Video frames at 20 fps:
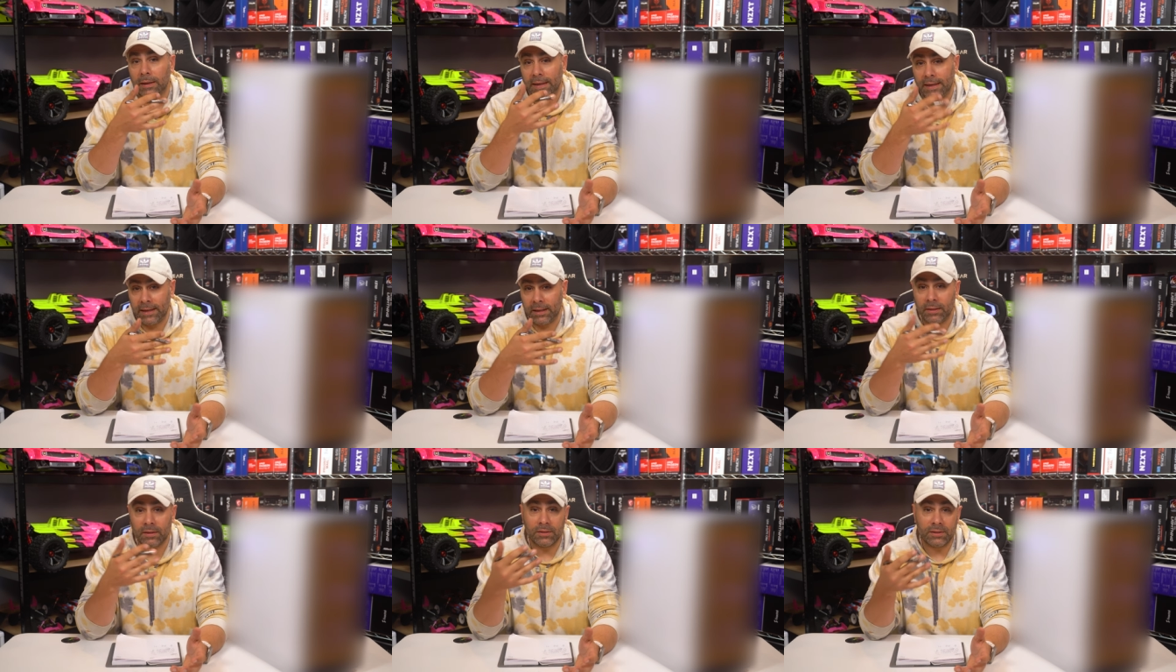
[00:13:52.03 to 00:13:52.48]

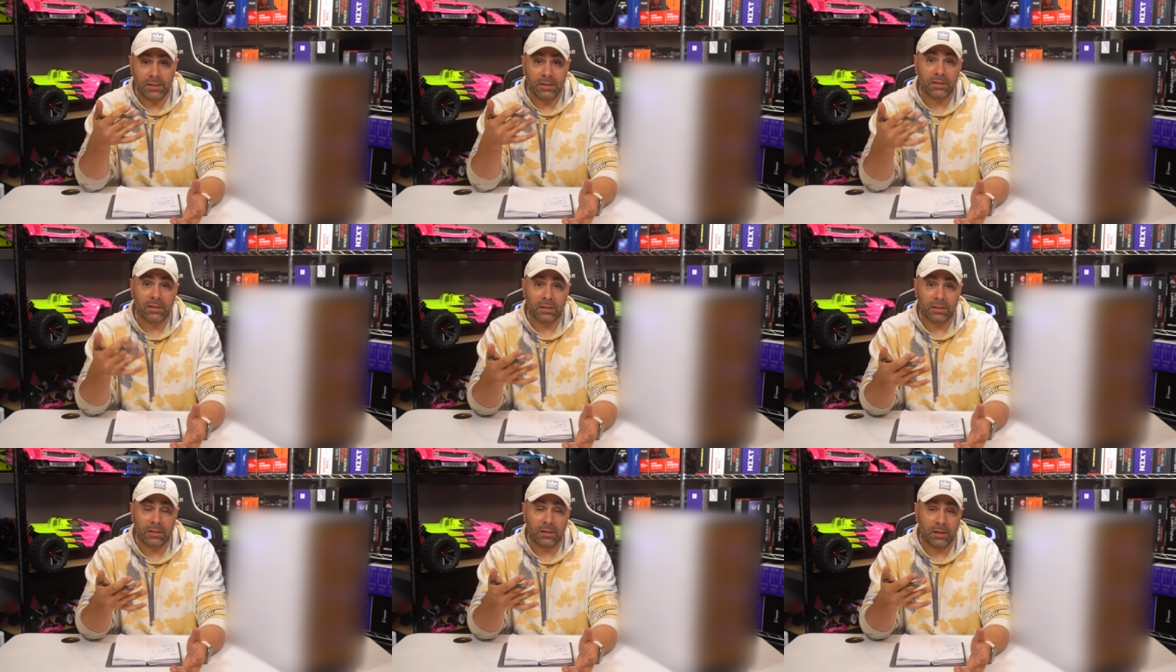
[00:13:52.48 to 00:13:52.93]
in the
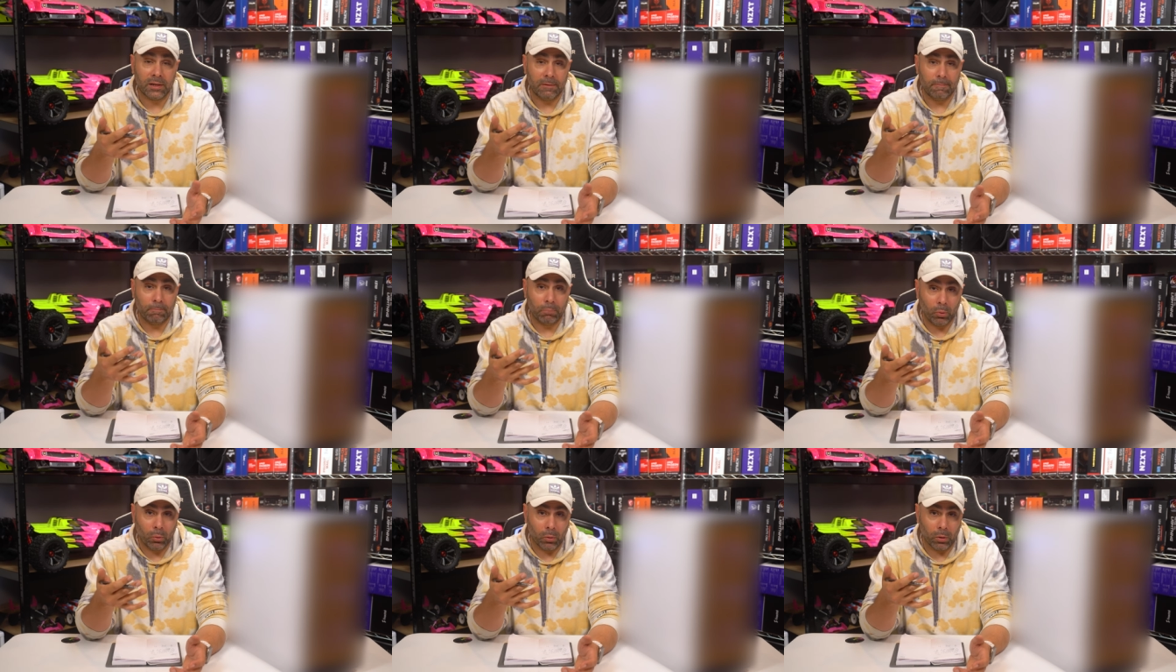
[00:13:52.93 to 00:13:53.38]

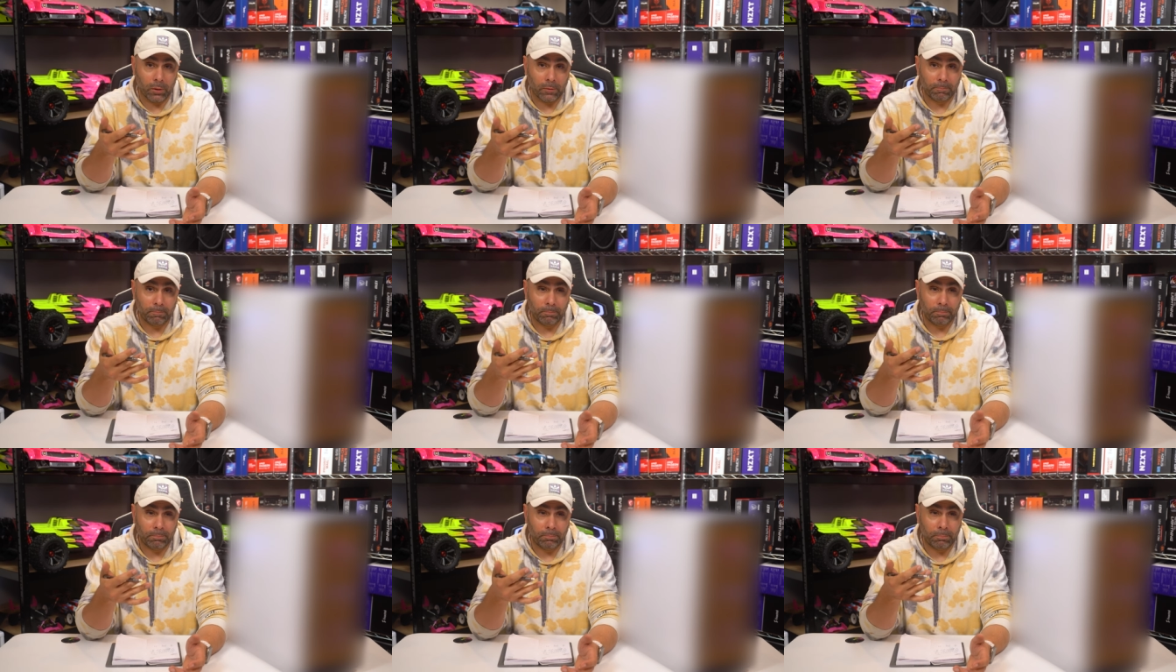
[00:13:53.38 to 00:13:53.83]
Z690 board,
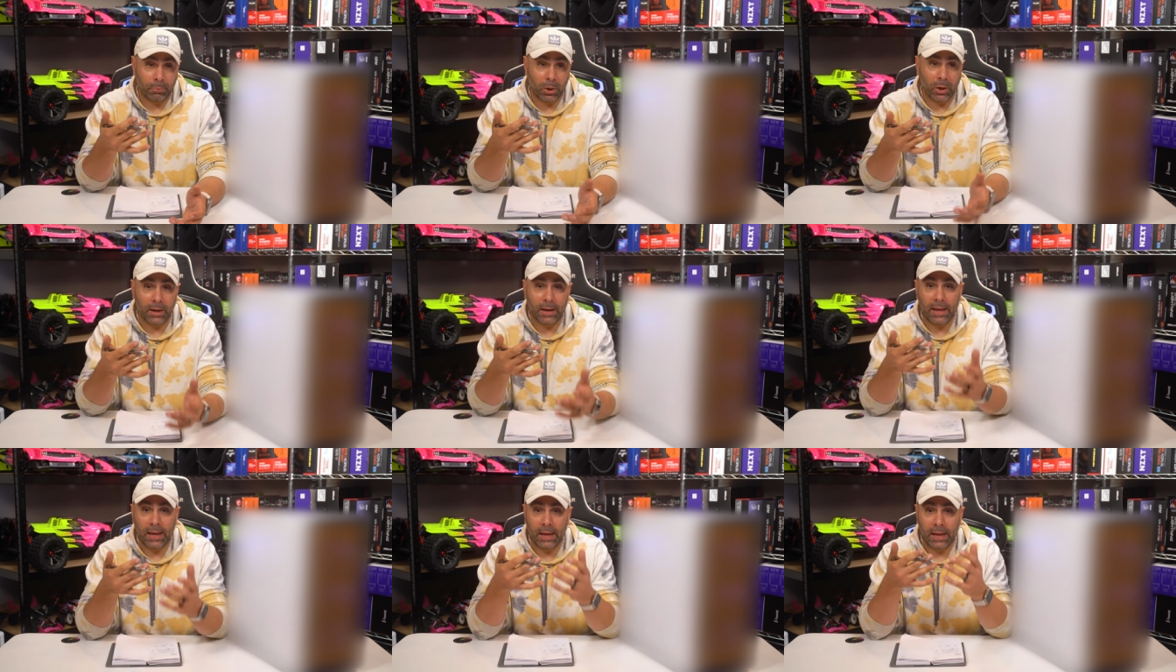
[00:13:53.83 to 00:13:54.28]

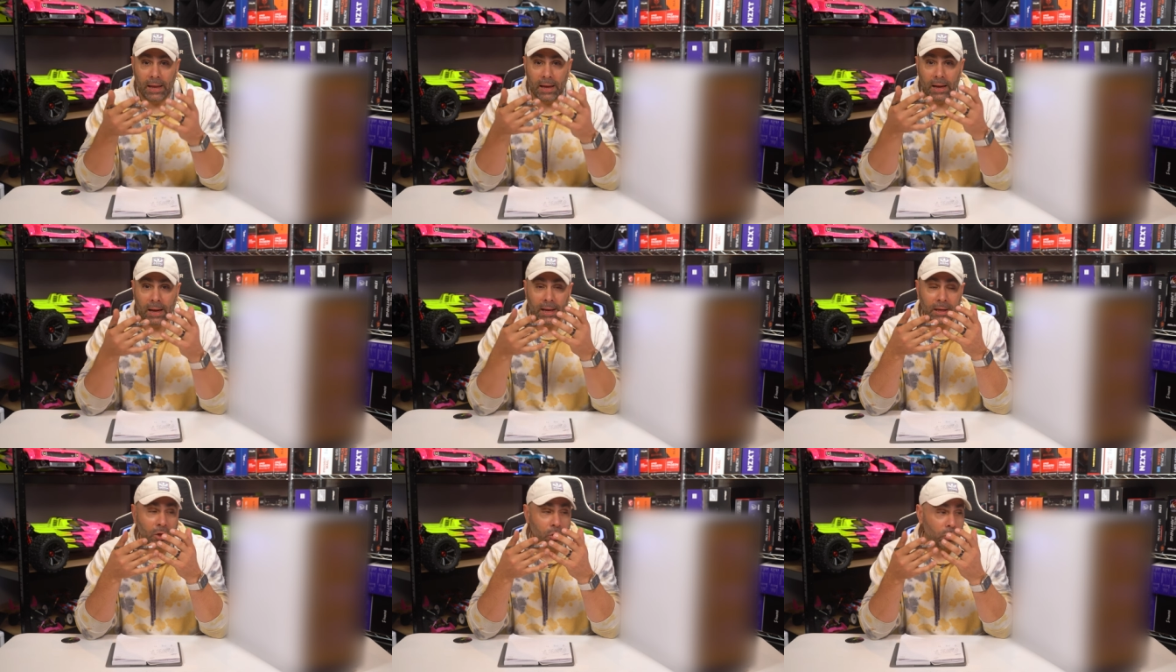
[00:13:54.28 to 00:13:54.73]
but
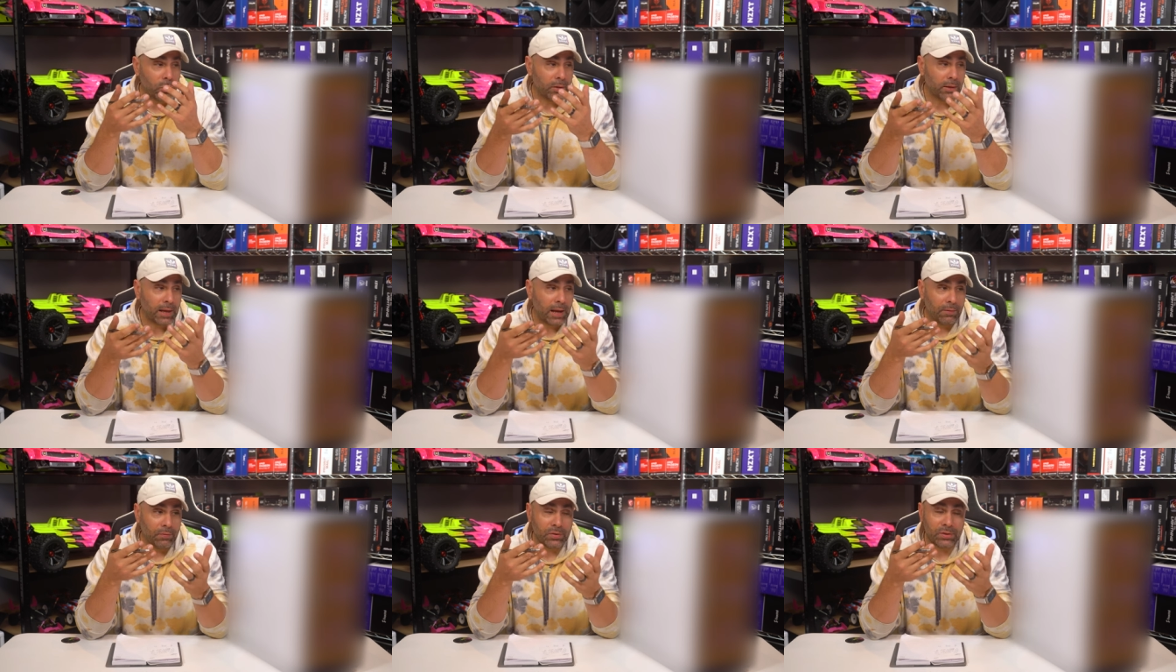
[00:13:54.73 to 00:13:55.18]
I
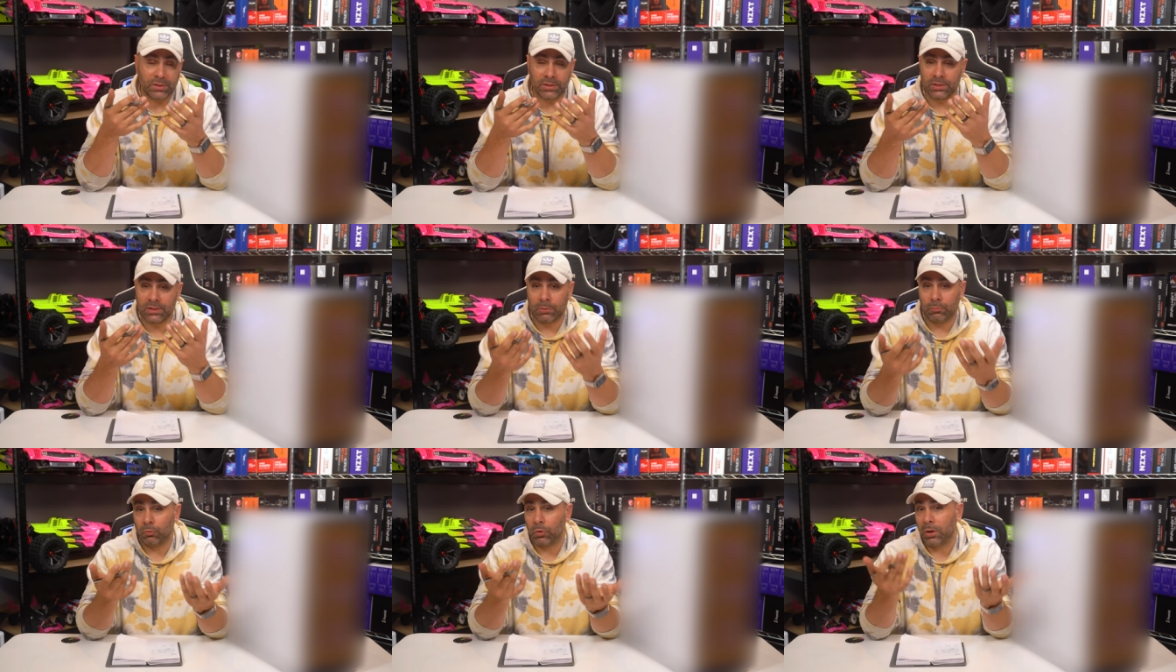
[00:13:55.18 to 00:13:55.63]
couldn't have the
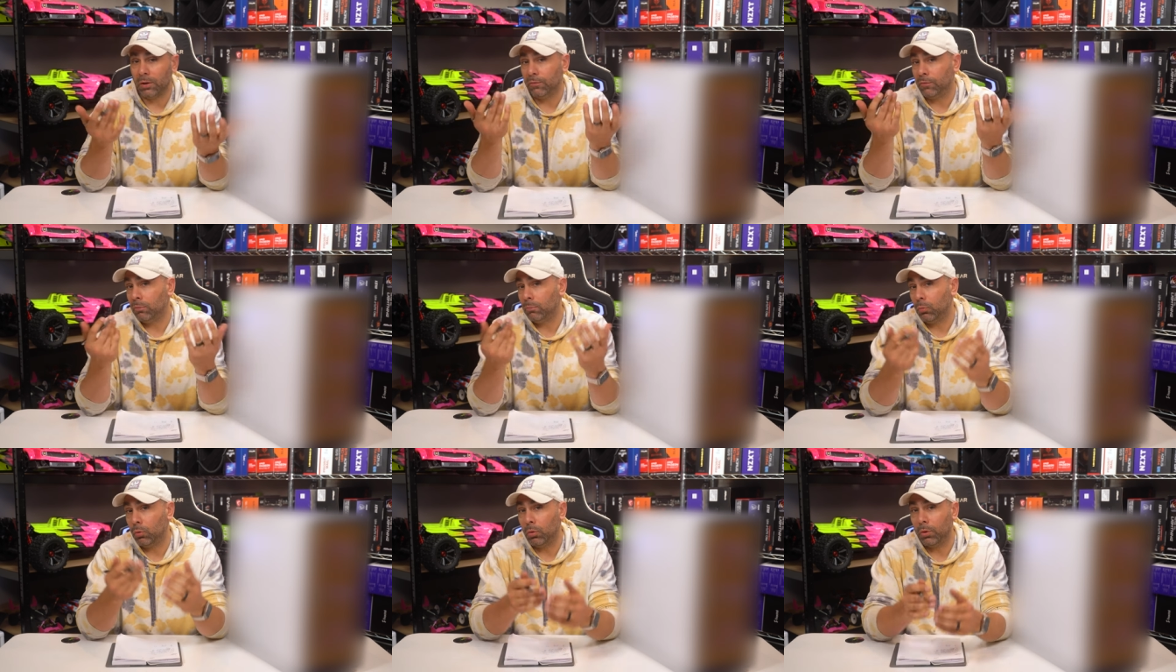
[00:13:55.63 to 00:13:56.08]
system running
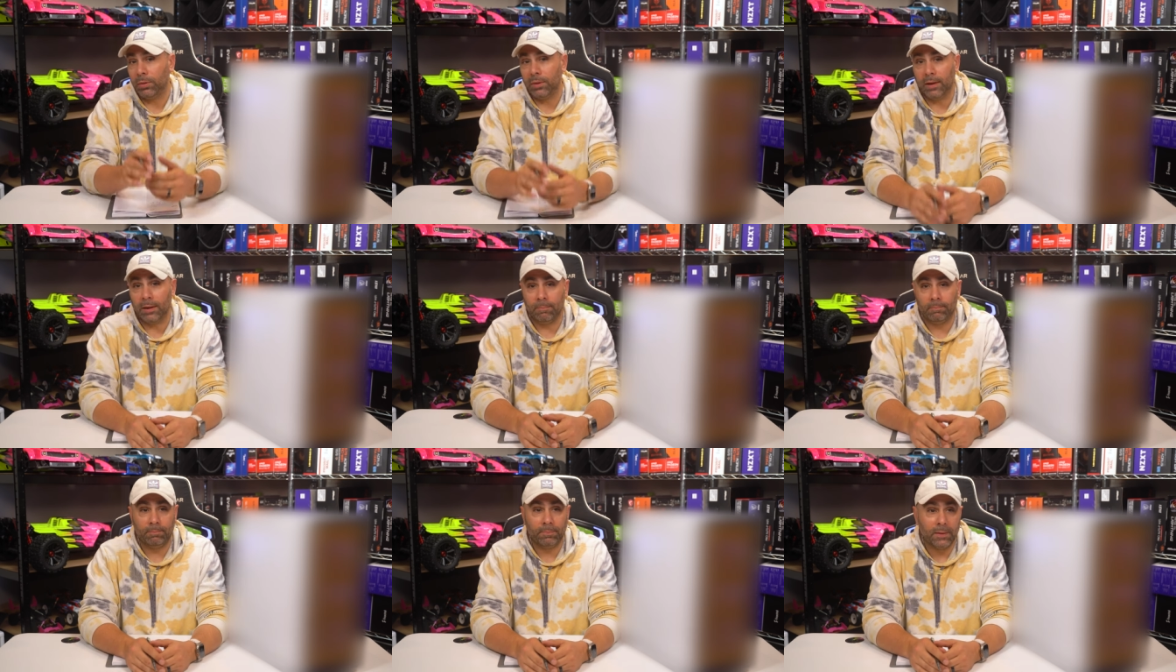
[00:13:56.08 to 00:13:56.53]
for more
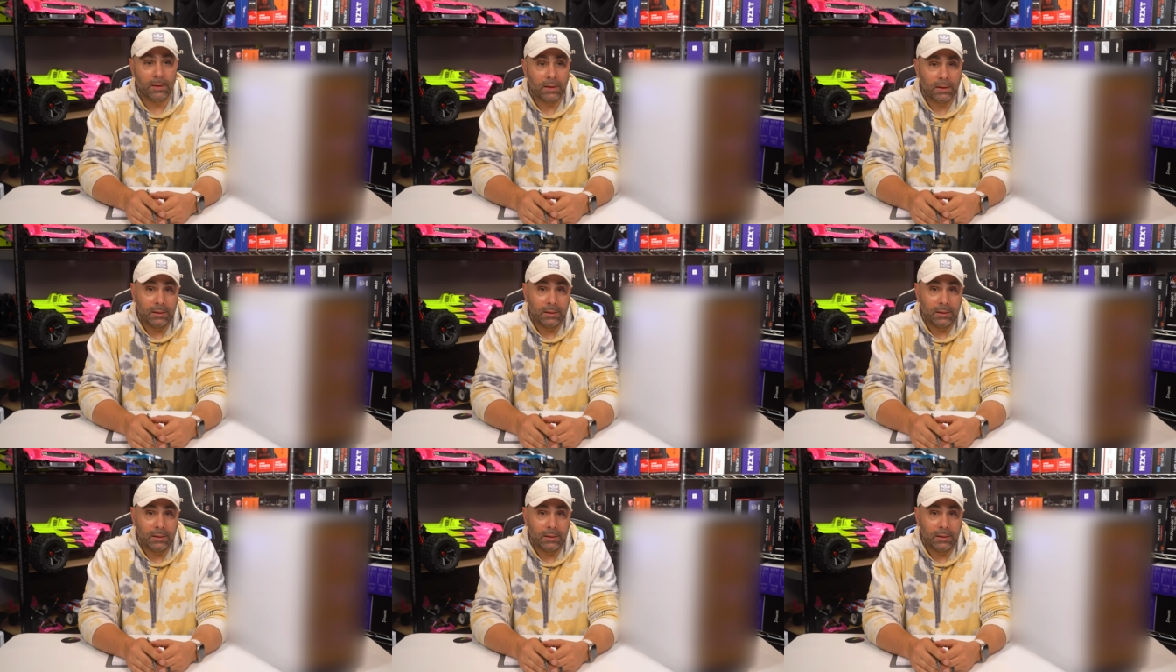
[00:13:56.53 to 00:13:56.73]
than